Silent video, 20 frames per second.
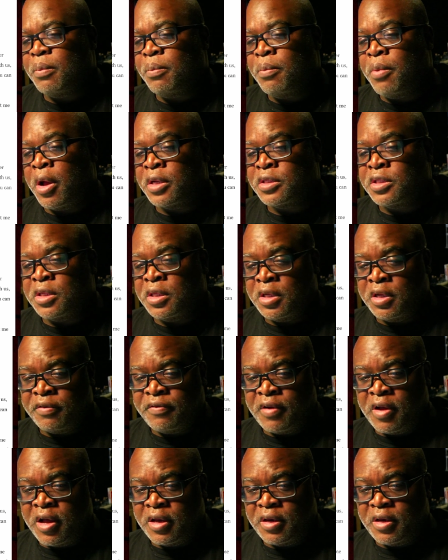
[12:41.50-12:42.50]
Bronson
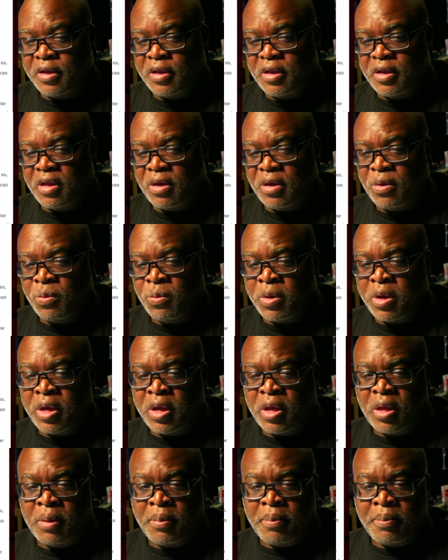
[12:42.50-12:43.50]
guffawed.
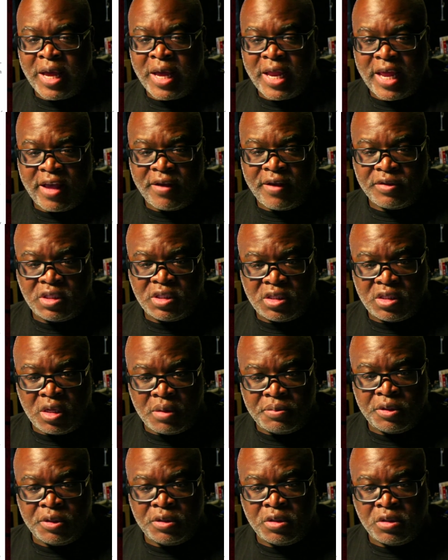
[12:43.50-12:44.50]
Well, might have
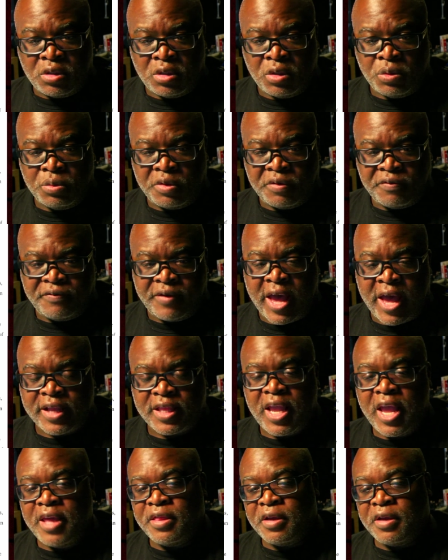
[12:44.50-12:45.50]
something to do with the
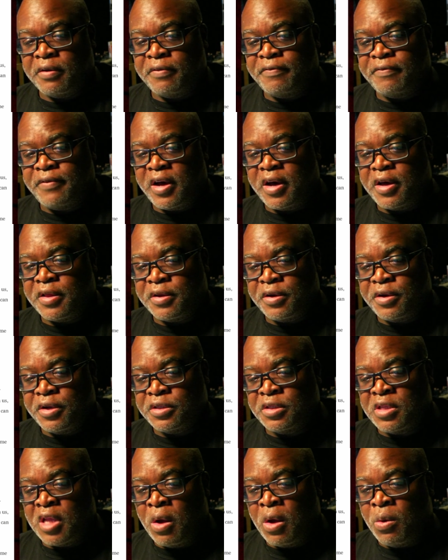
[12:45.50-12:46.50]
fact that her father
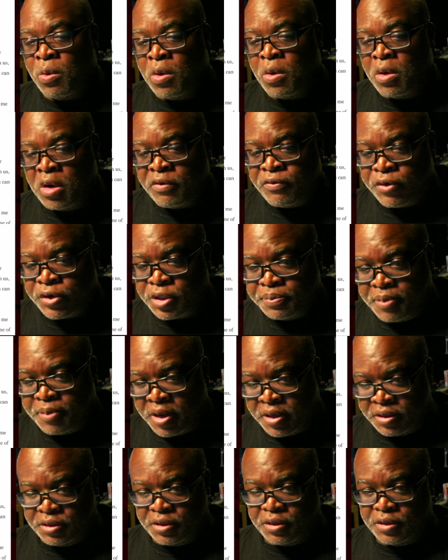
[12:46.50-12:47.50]
is now one of our
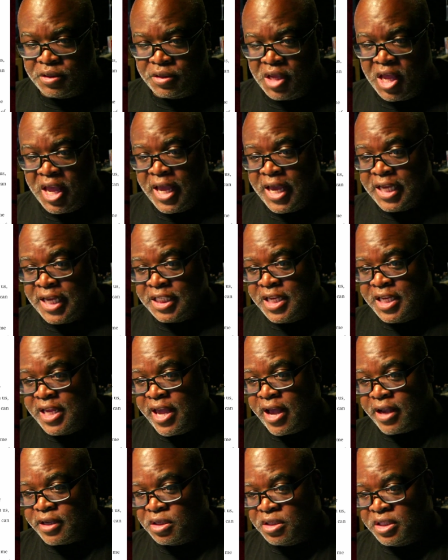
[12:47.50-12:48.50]
sponsors. She
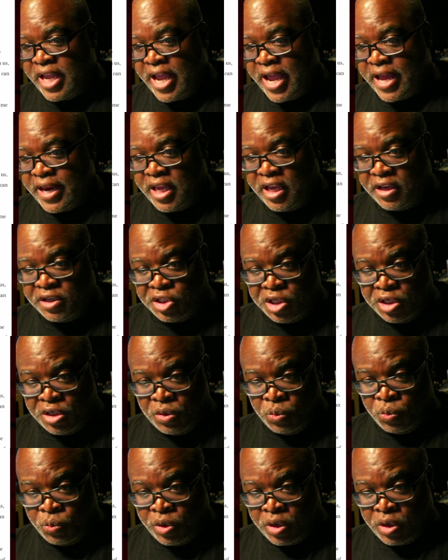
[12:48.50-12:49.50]
asked her daddy if she
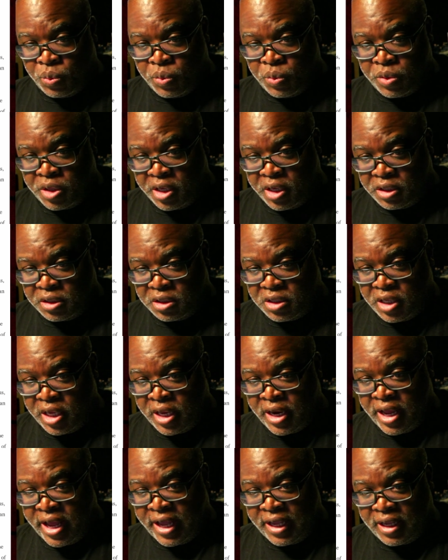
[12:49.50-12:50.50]
could work with us,
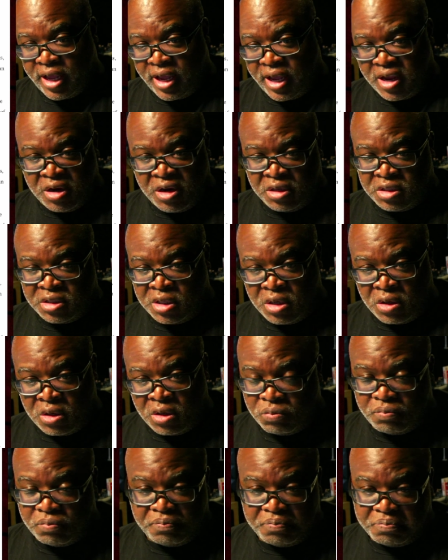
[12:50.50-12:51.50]
and I couldn't say no.
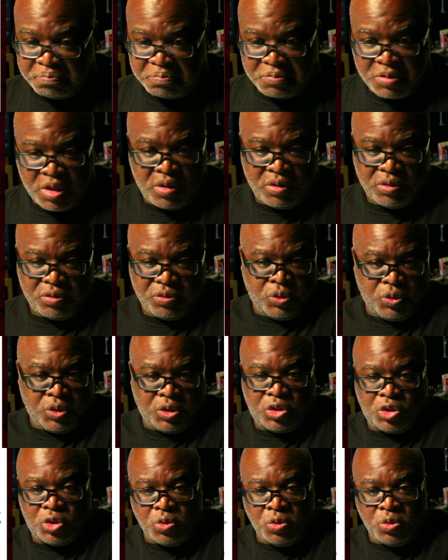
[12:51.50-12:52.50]
It
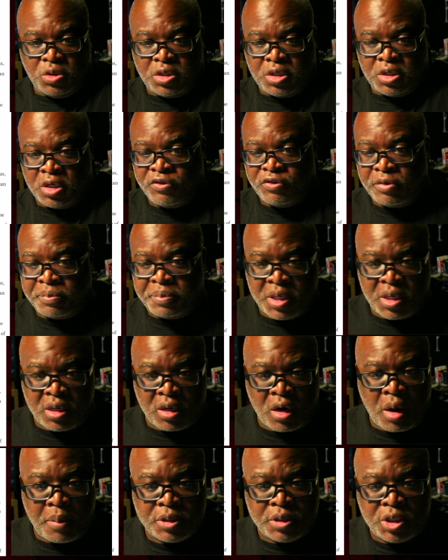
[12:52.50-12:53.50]
was too good of a
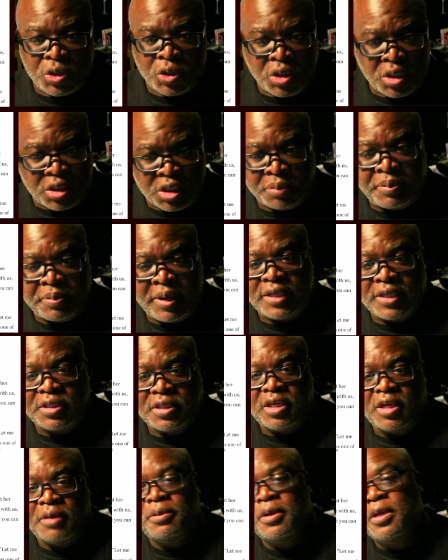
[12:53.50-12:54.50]
PR opportunity to pass
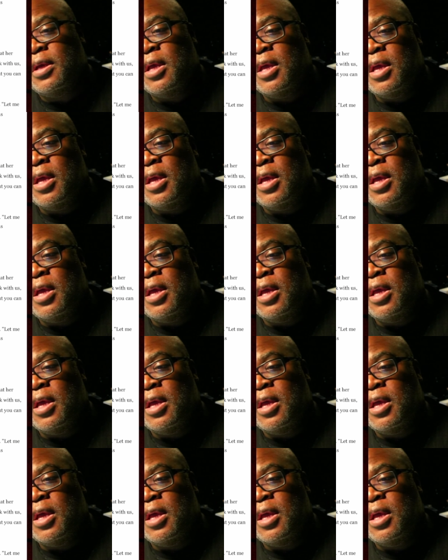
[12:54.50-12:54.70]
up.